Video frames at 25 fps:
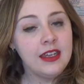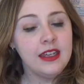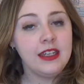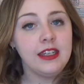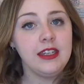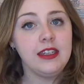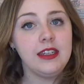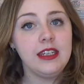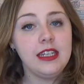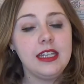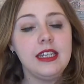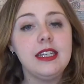
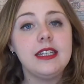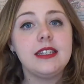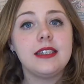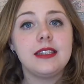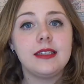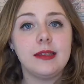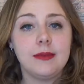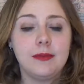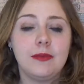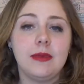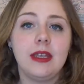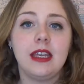you need
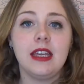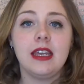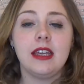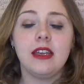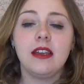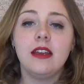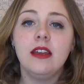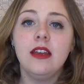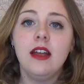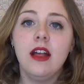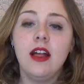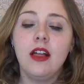something
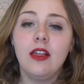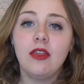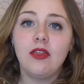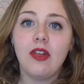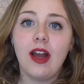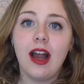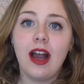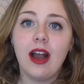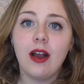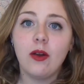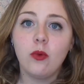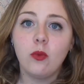
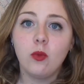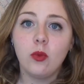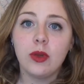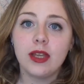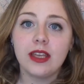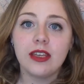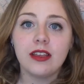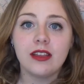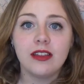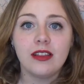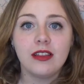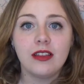that
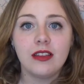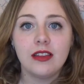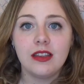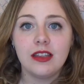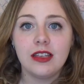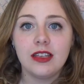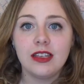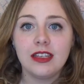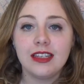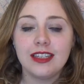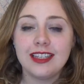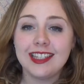will